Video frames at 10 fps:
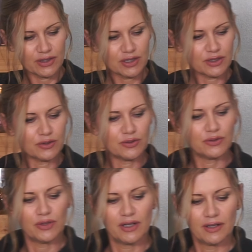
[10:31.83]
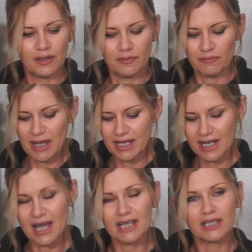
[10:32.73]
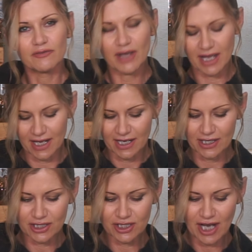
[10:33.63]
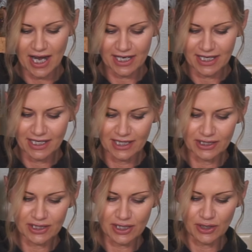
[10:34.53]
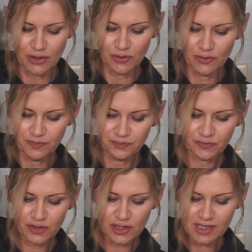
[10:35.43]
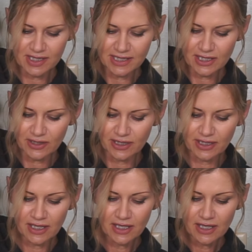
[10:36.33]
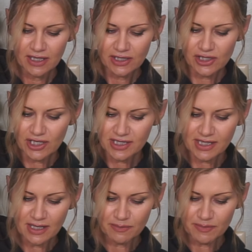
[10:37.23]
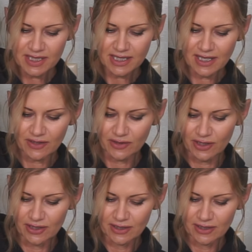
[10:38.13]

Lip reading: to make kind of a shaggy dough, just until it just comes together.